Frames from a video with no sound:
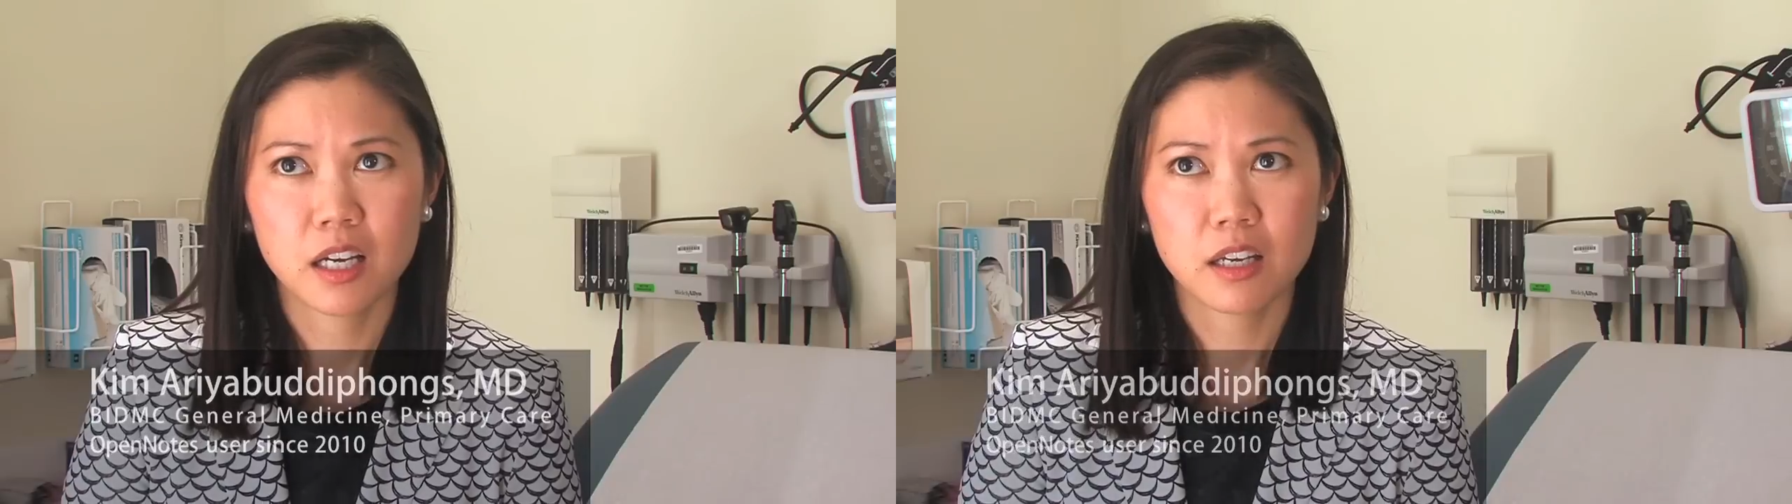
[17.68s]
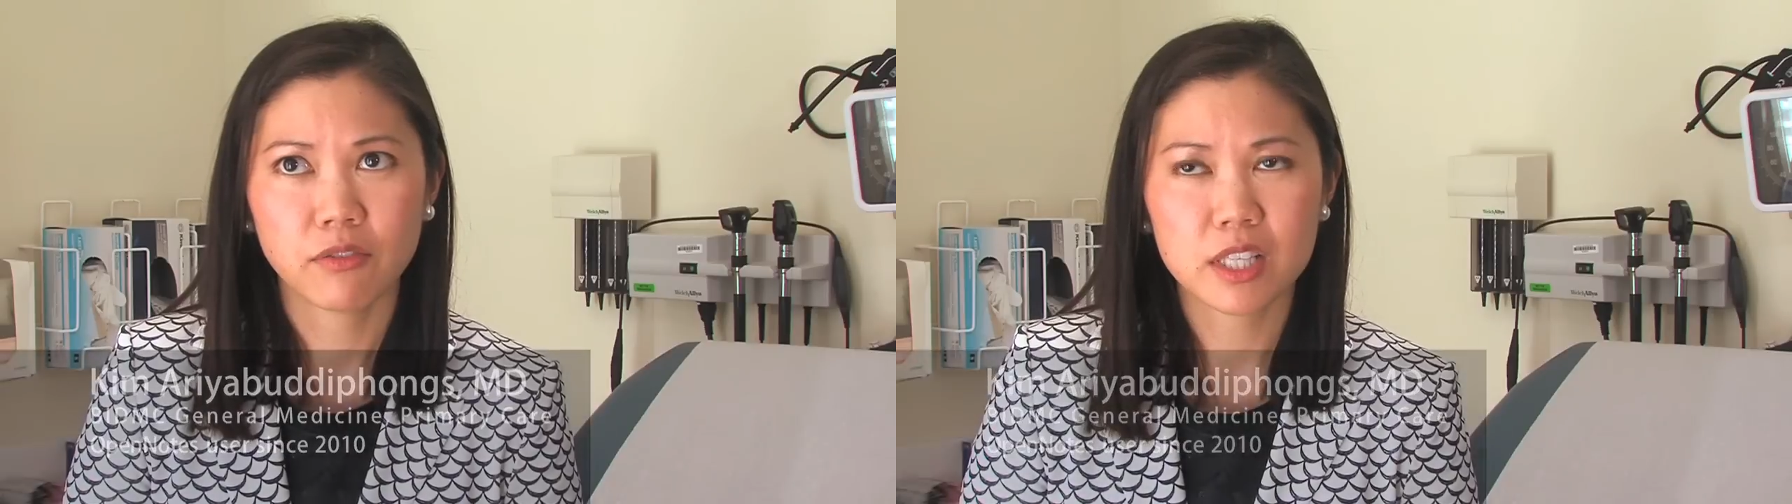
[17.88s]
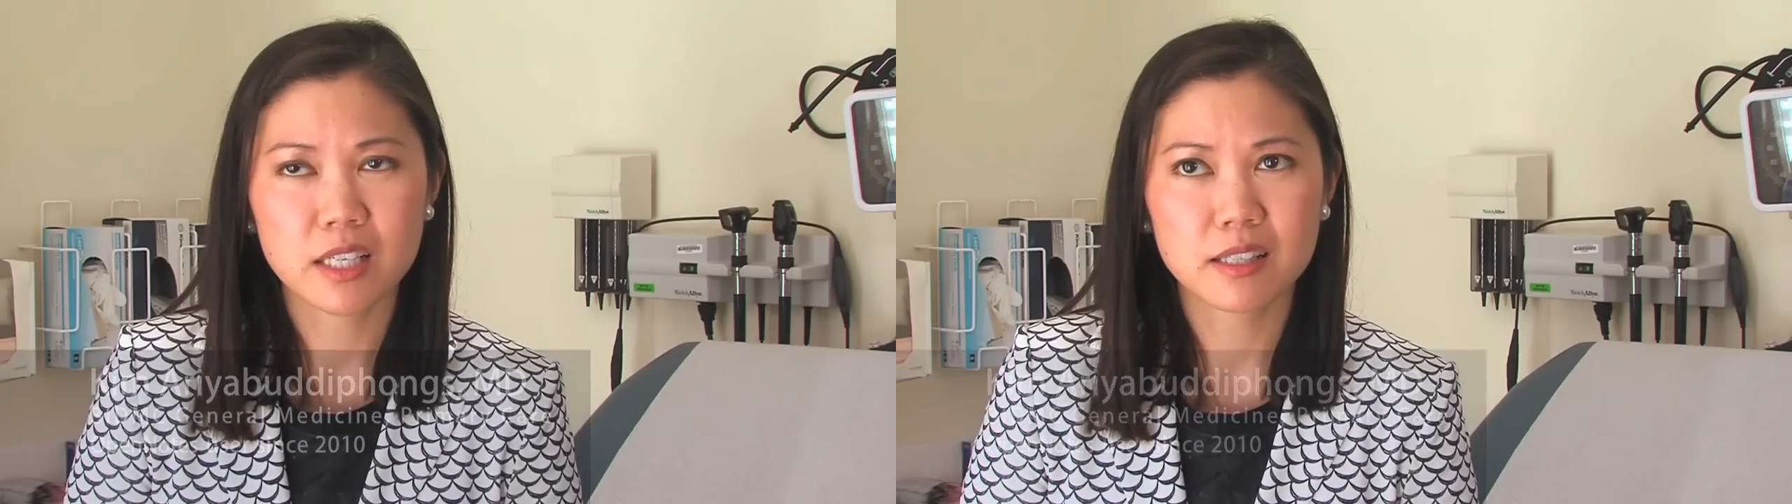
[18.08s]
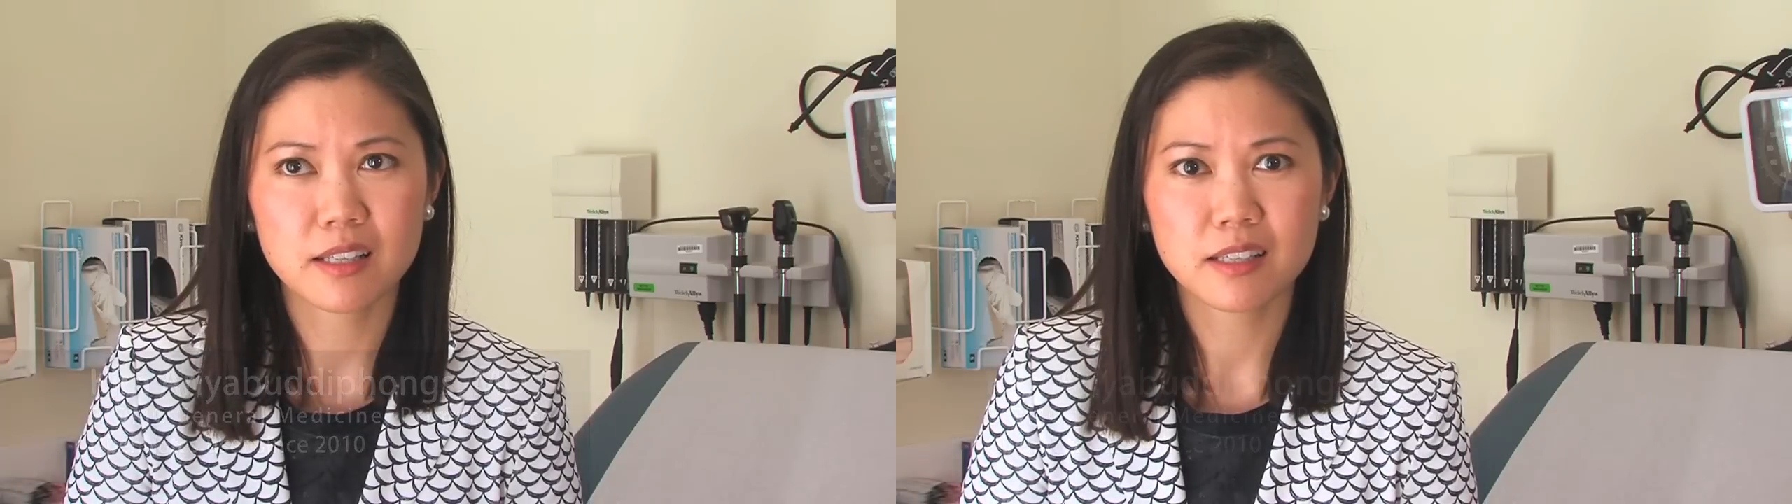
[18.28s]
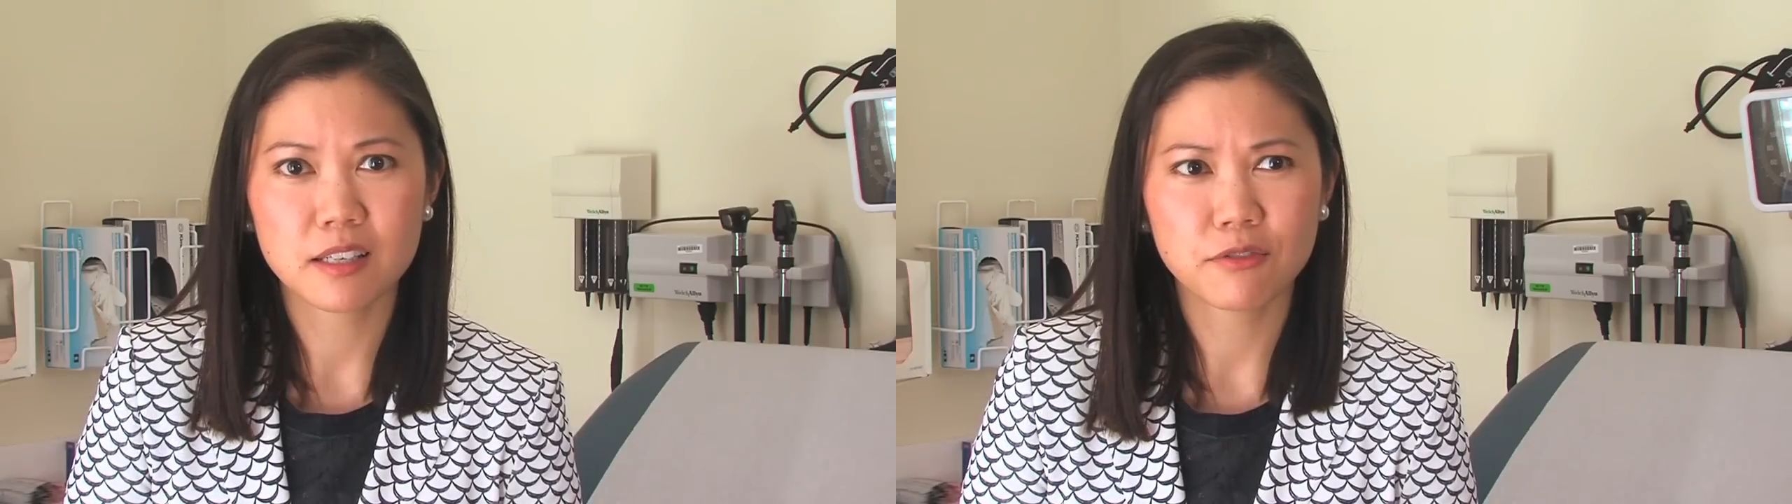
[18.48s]
If it's a
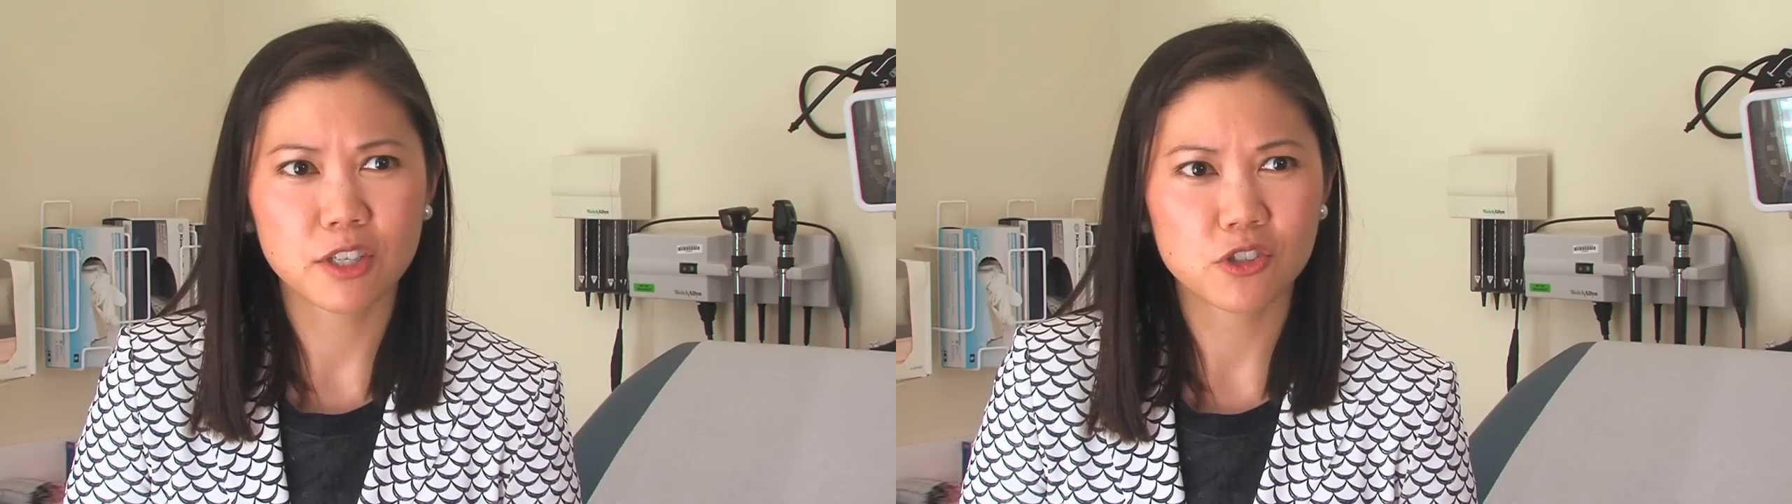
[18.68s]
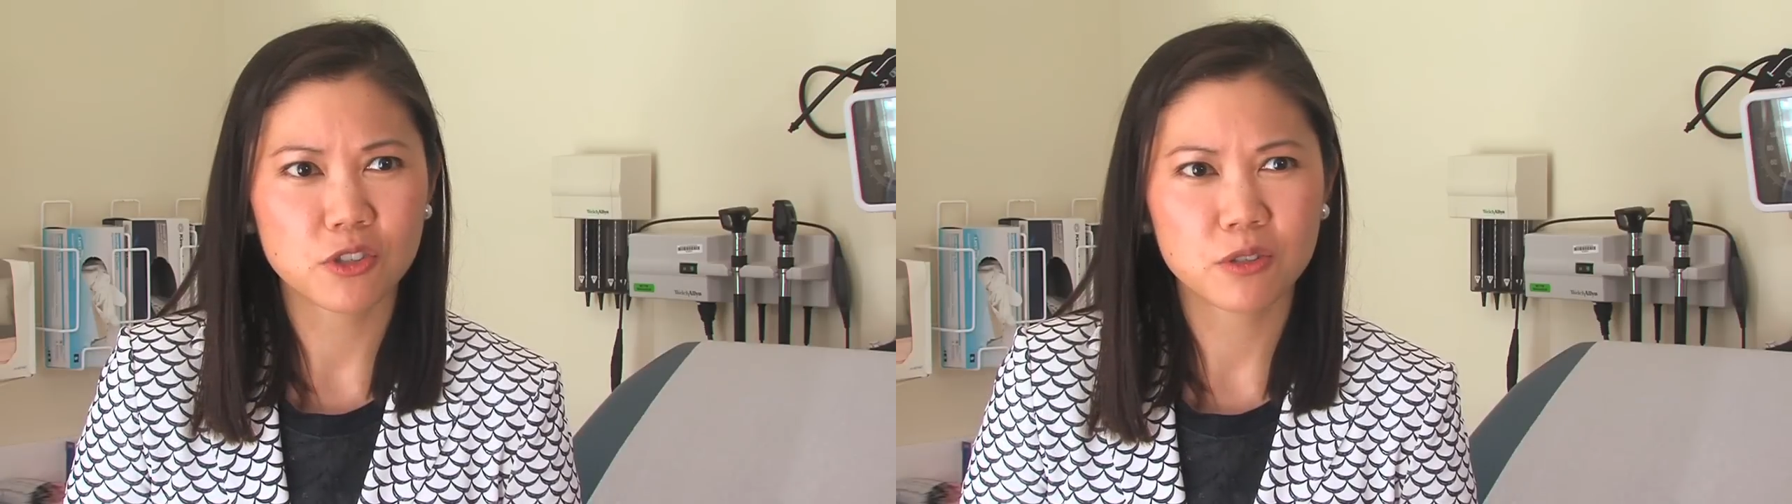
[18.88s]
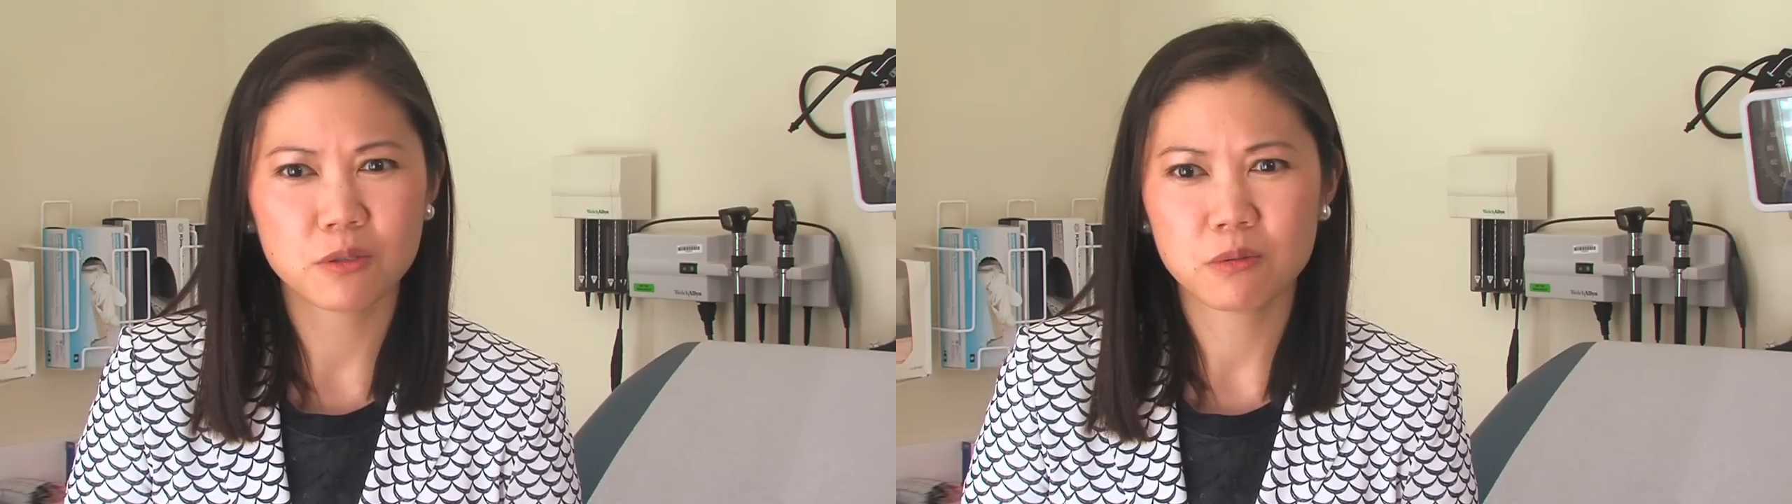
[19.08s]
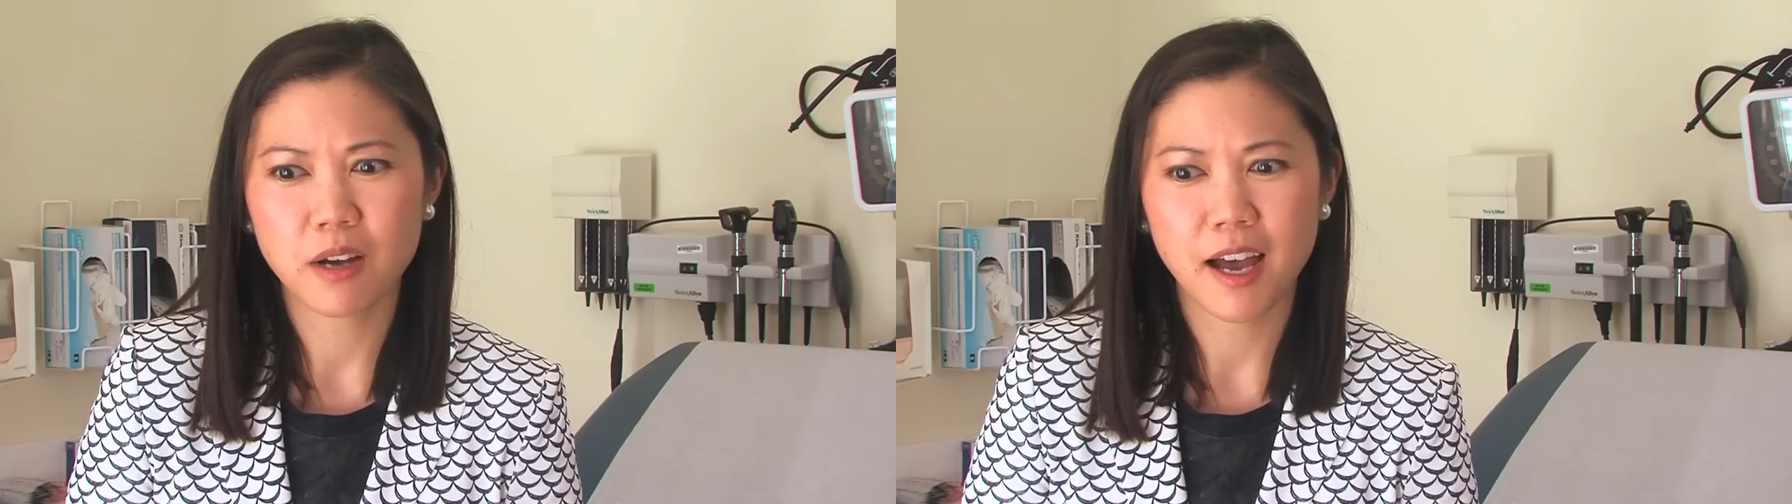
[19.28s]
sensitive issue,